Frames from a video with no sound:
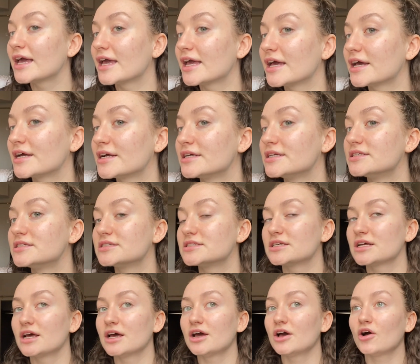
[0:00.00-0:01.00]
And
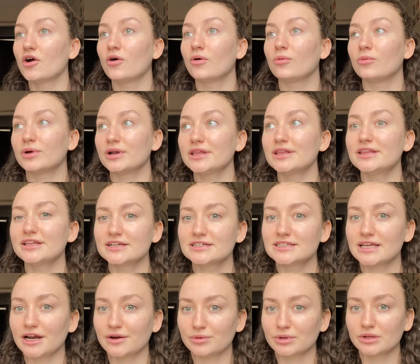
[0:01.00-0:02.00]
one of the things
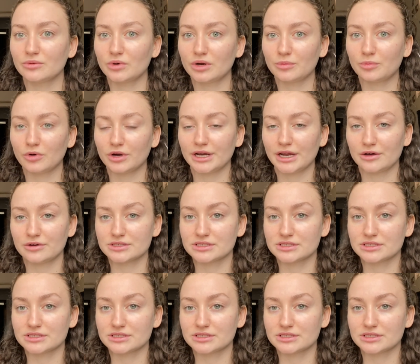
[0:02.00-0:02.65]
that I really want to point out